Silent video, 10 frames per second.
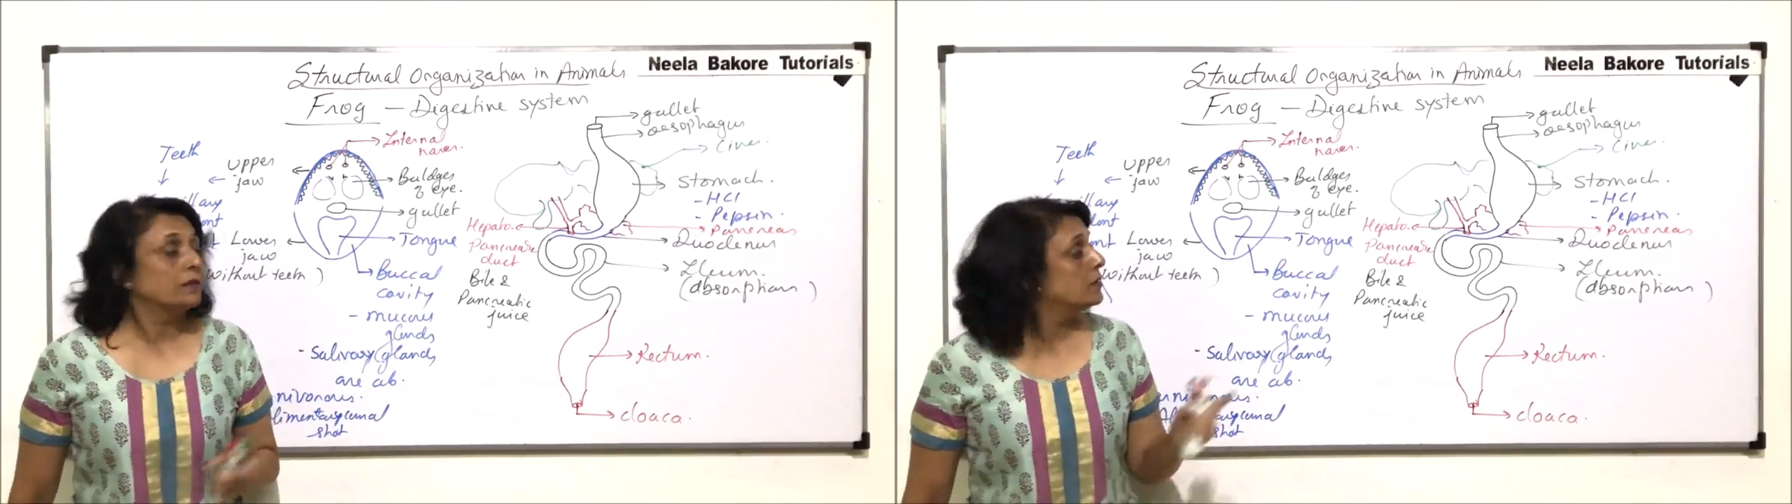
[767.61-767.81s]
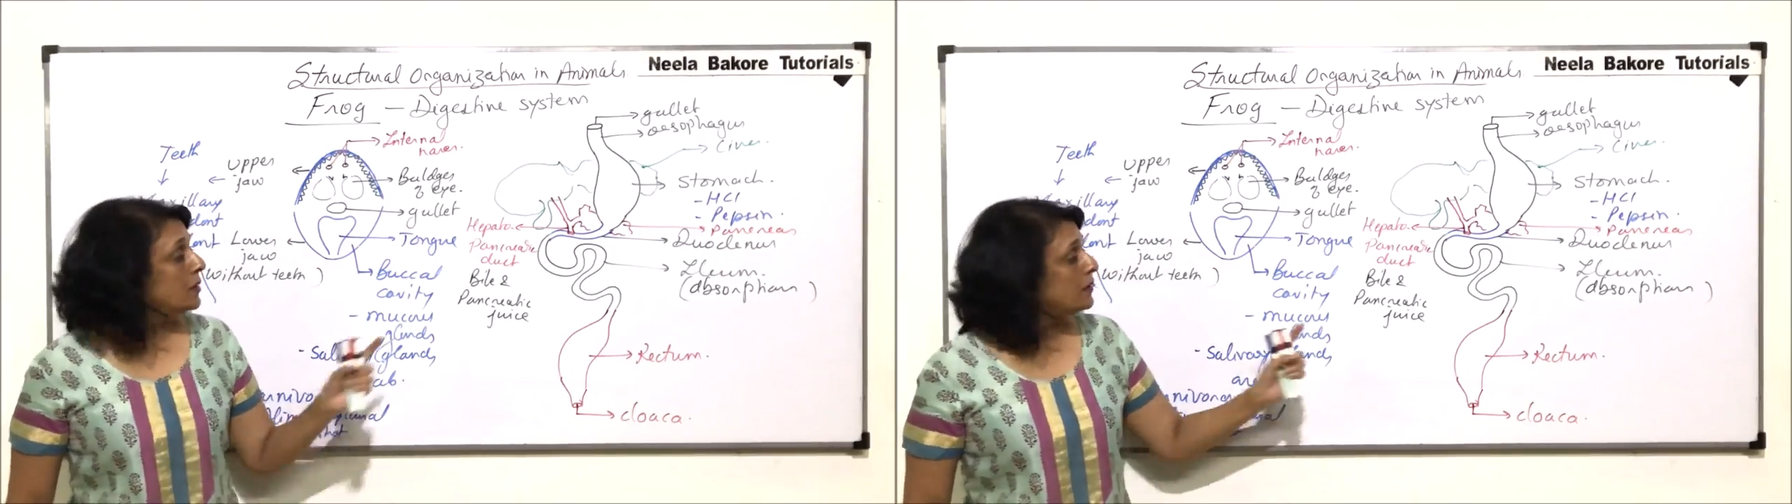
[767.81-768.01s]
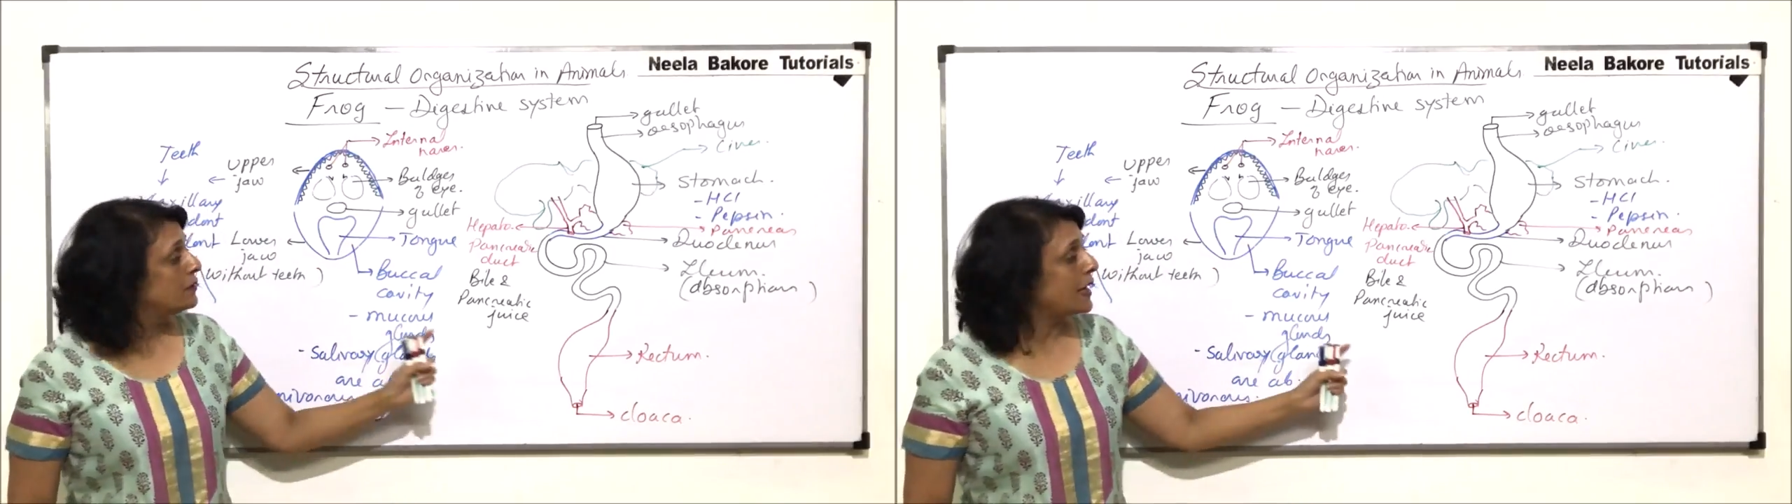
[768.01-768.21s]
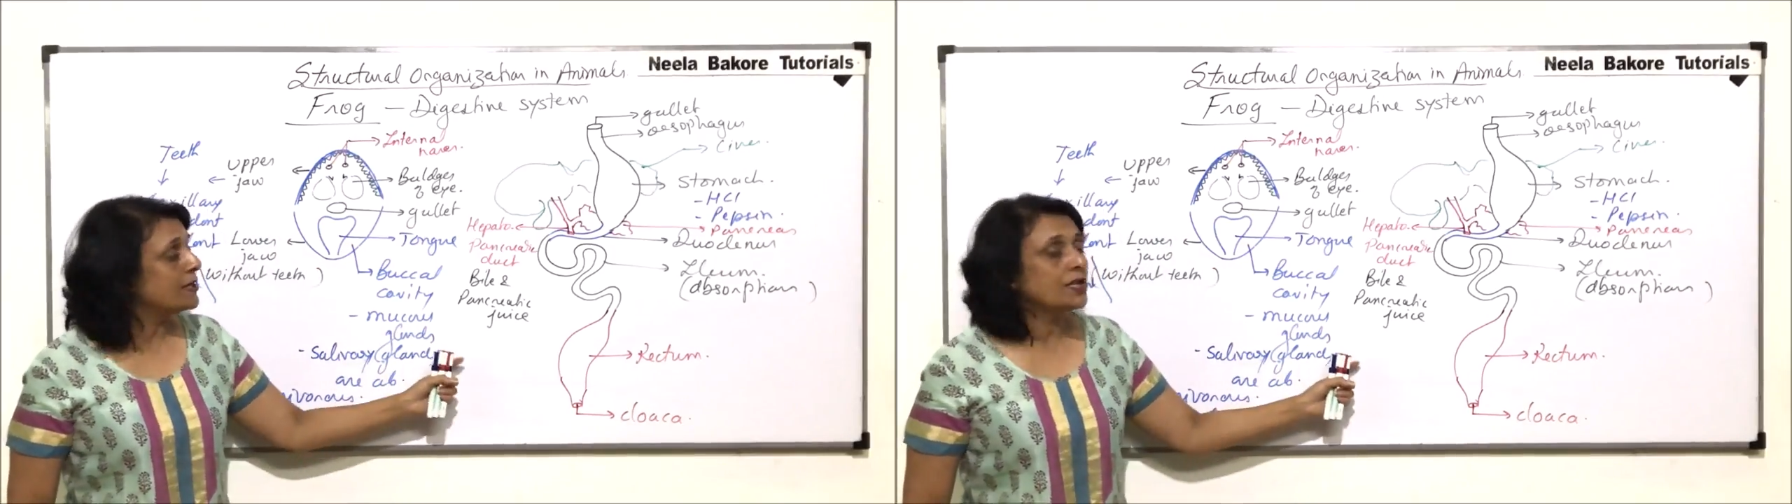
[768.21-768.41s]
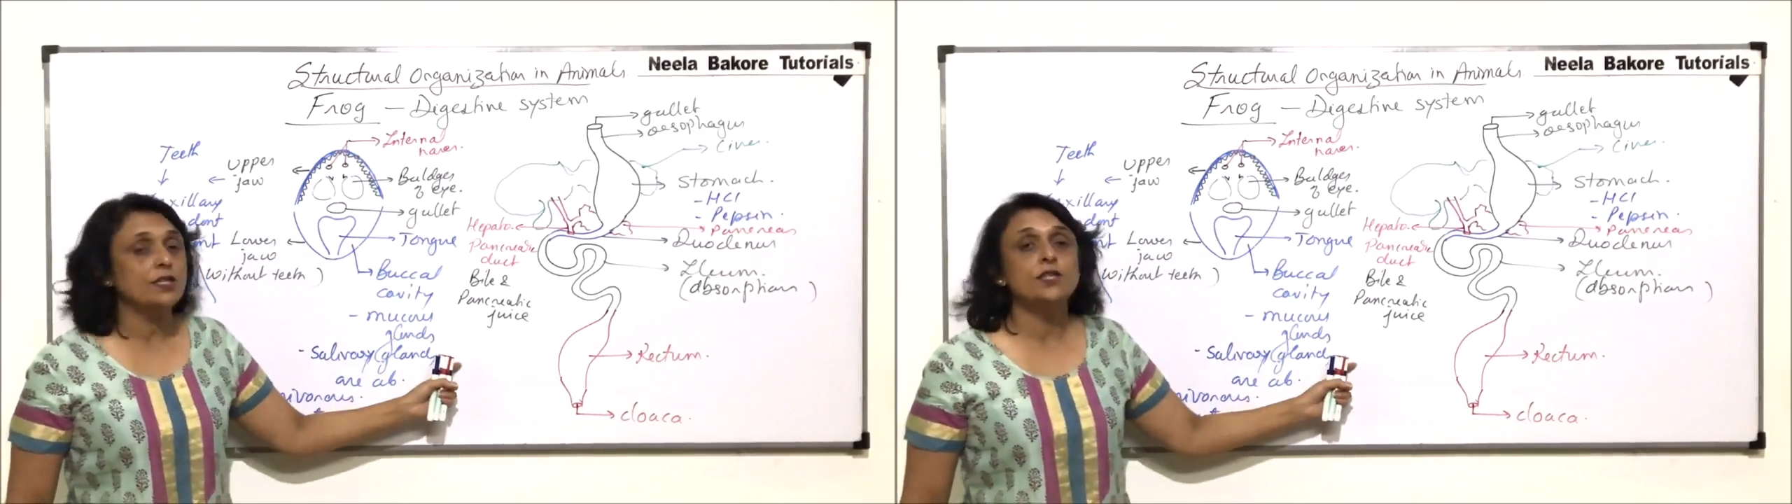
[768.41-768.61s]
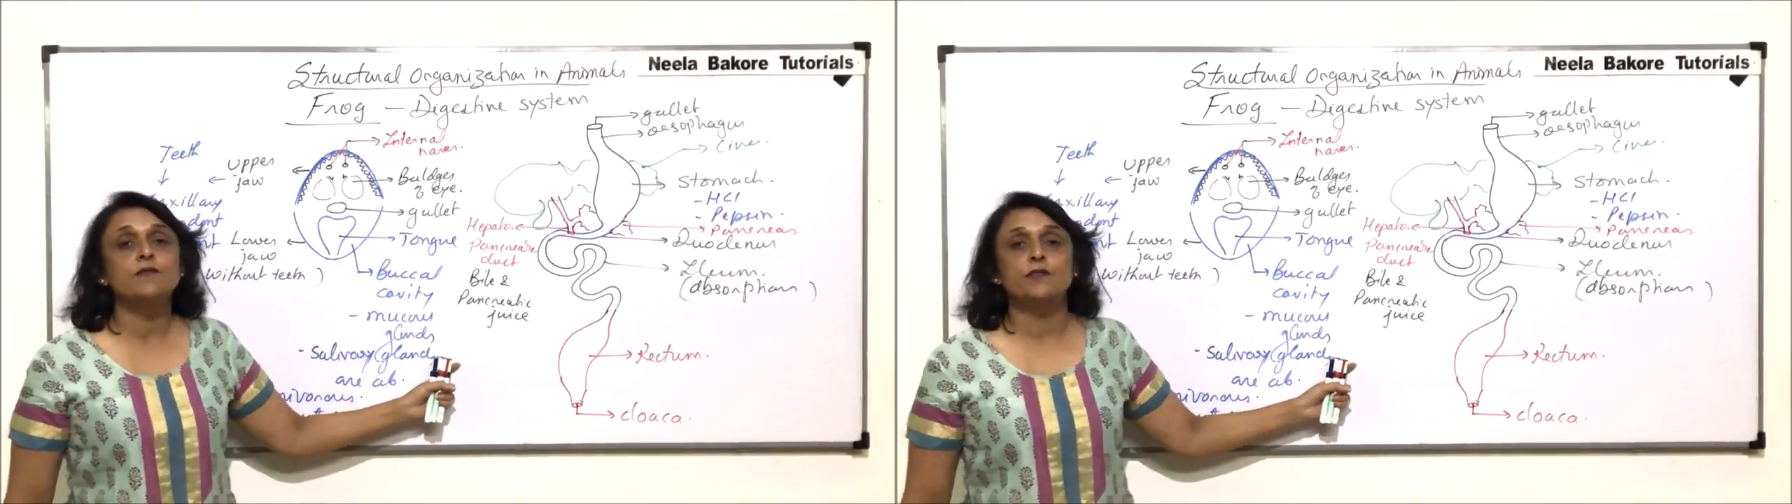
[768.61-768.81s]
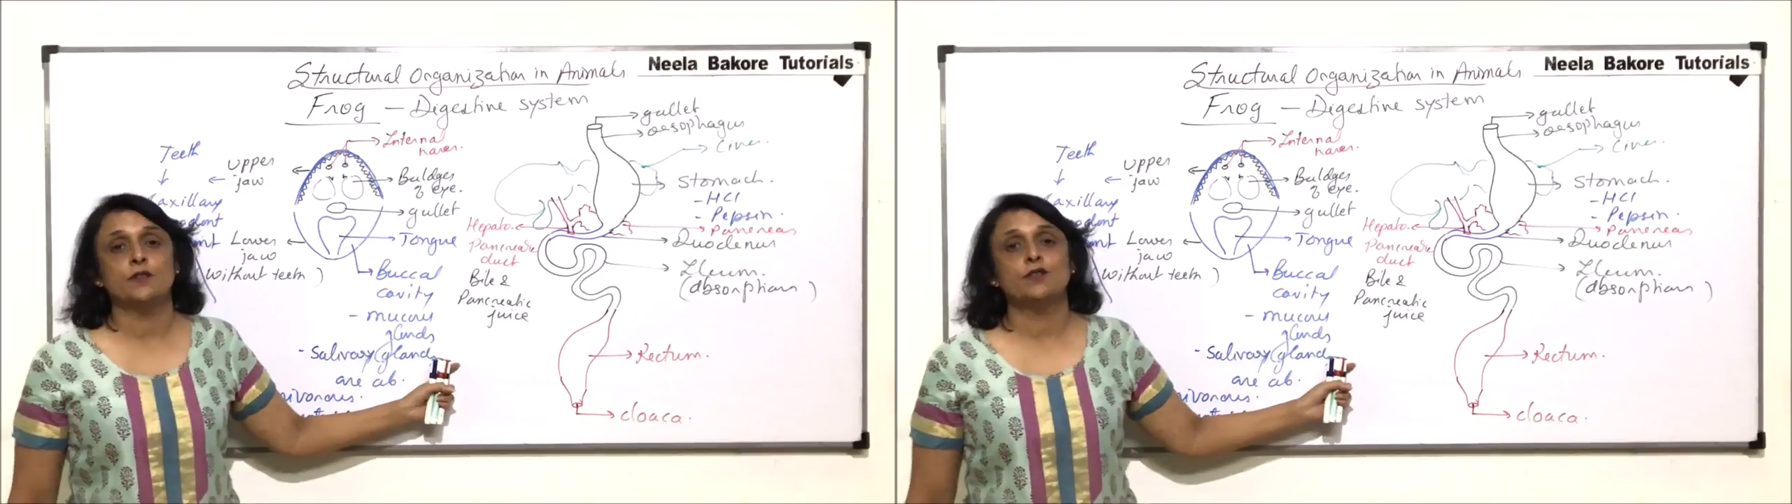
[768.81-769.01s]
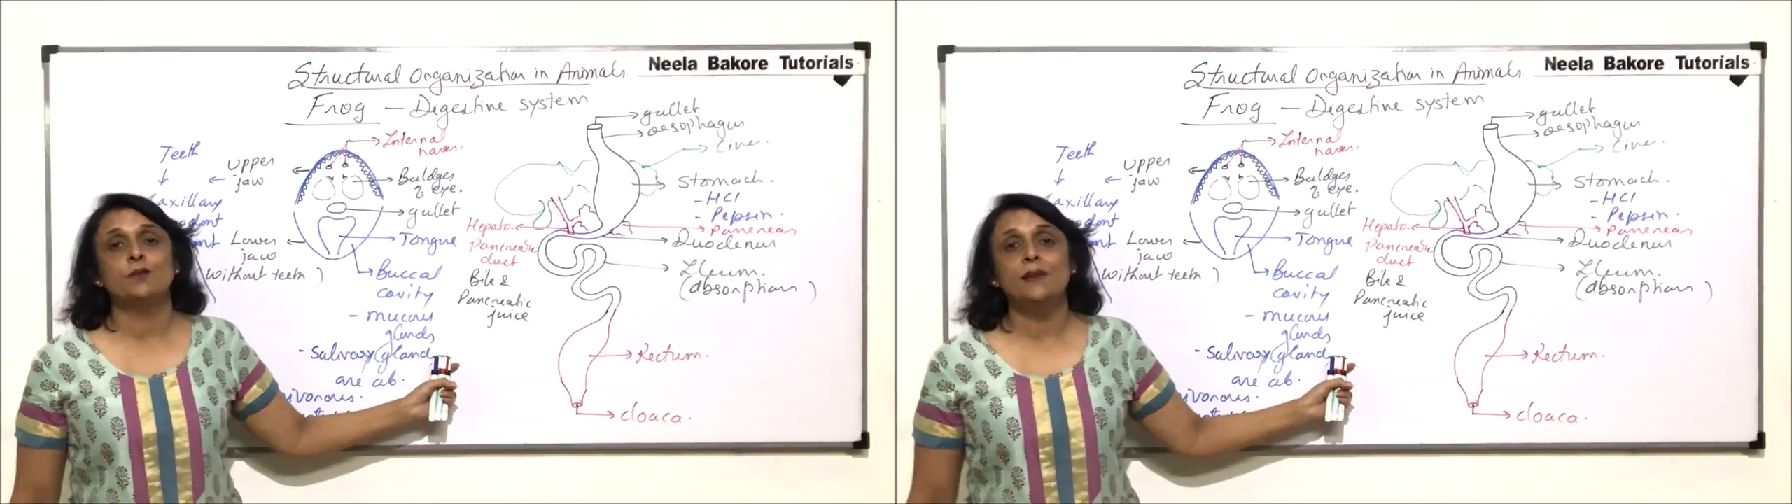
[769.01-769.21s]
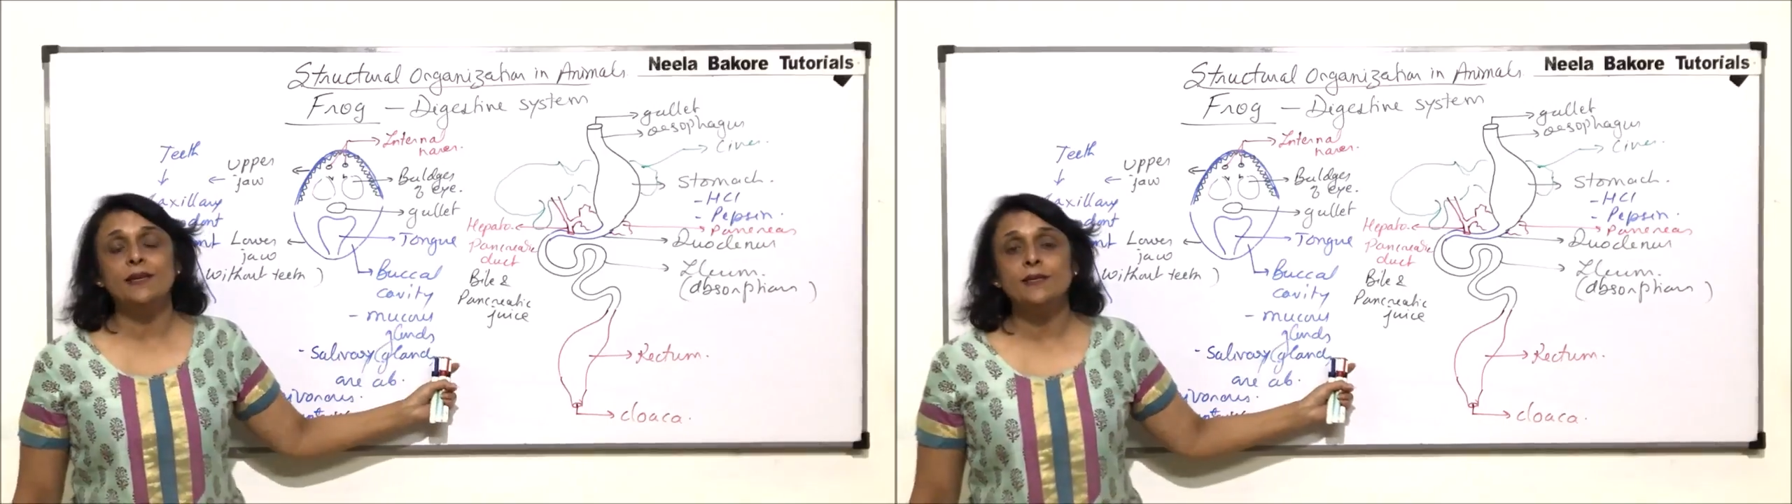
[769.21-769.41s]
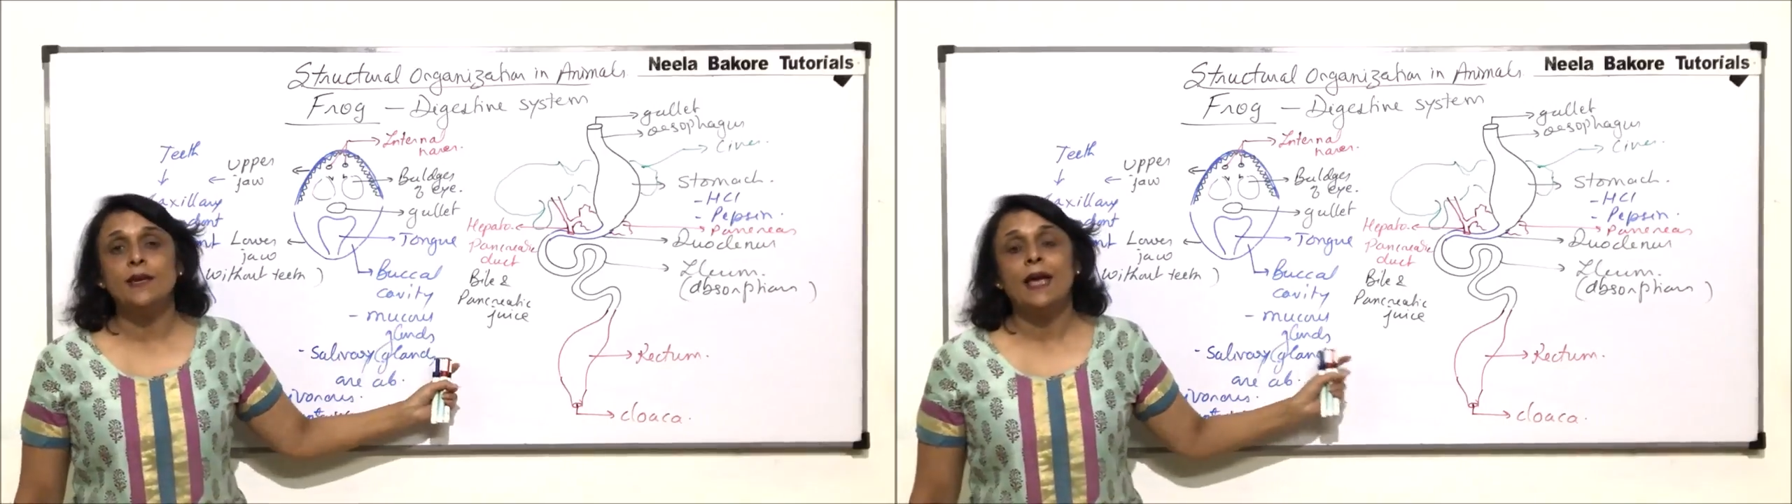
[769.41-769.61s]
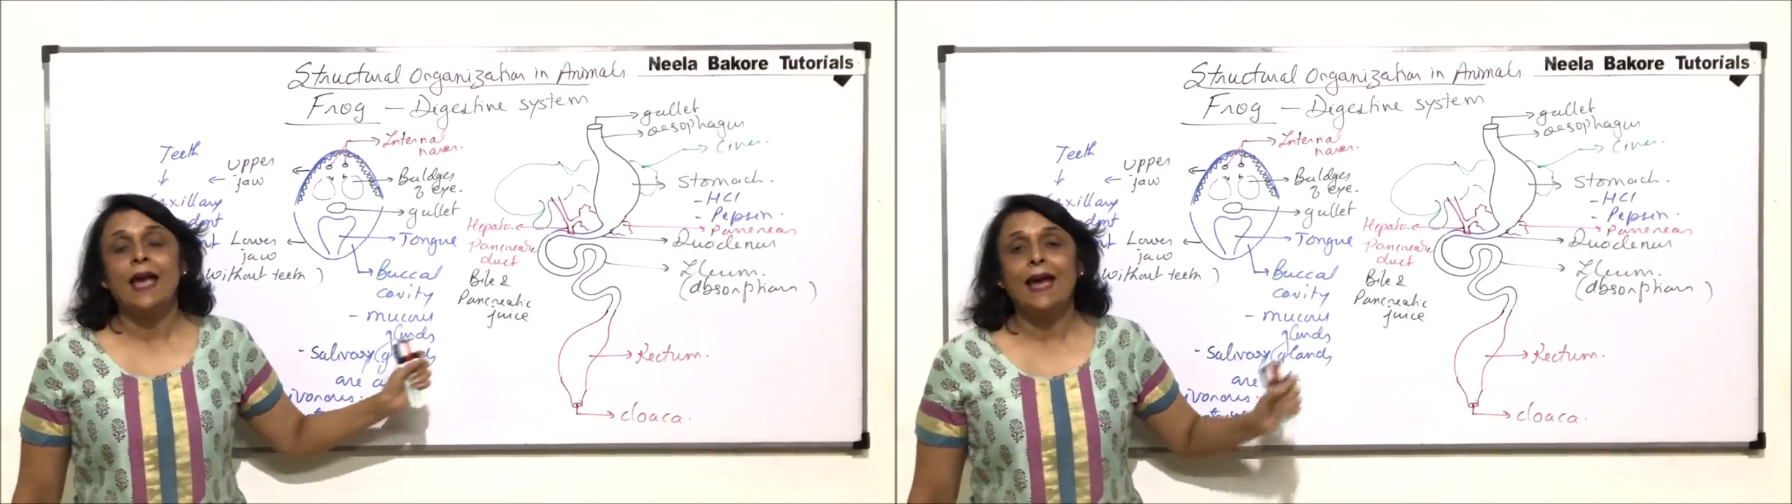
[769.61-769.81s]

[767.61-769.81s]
the digestive system is,